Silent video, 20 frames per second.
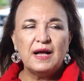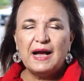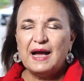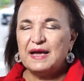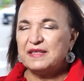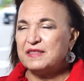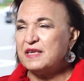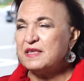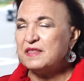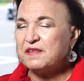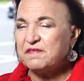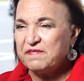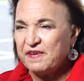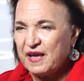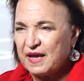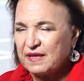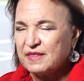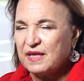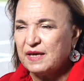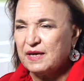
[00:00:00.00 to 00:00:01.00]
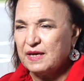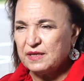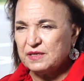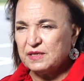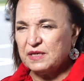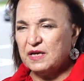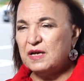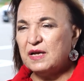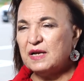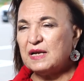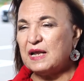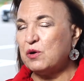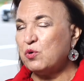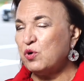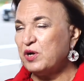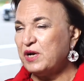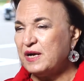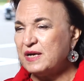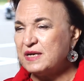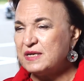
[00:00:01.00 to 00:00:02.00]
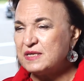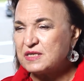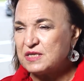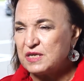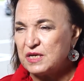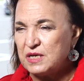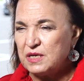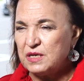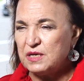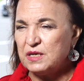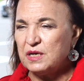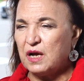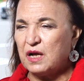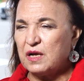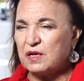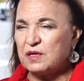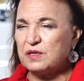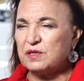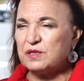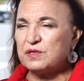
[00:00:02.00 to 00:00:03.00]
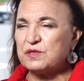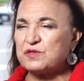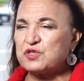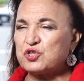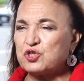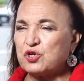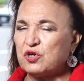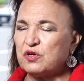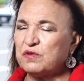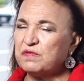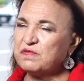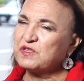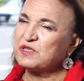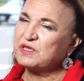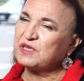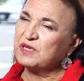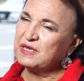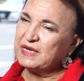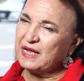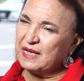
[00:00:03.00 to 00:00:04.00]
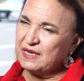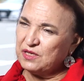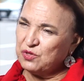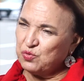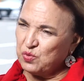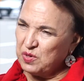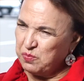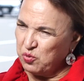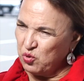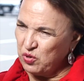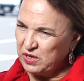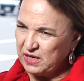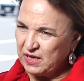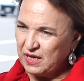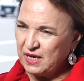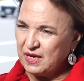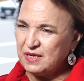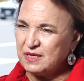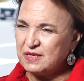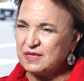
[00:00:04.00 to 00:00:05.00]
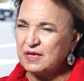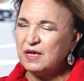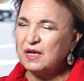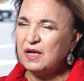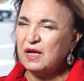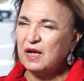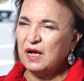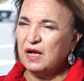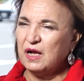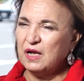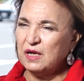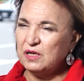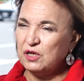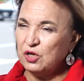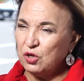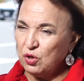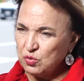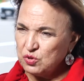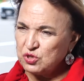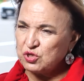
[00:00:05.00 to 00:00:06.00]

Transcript: I think the fact that La Joya ISD uh, serves 93.8 uh, low